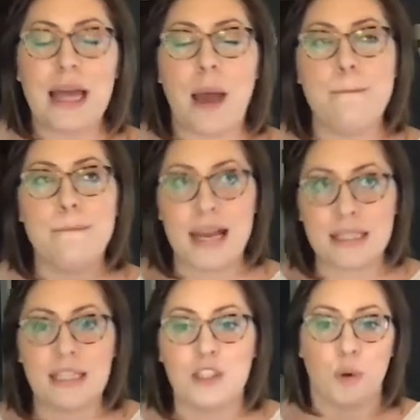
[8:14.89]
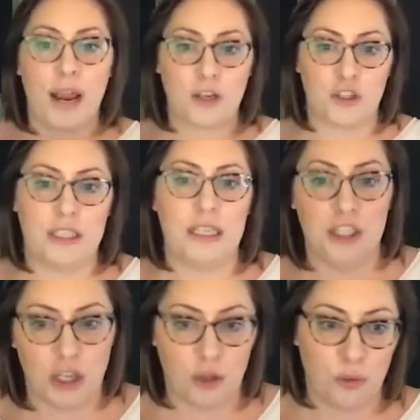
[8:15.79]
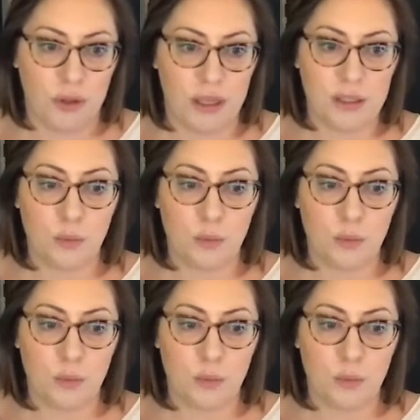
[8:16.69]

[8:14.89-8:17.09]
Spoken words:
that message we're actually teaching through this?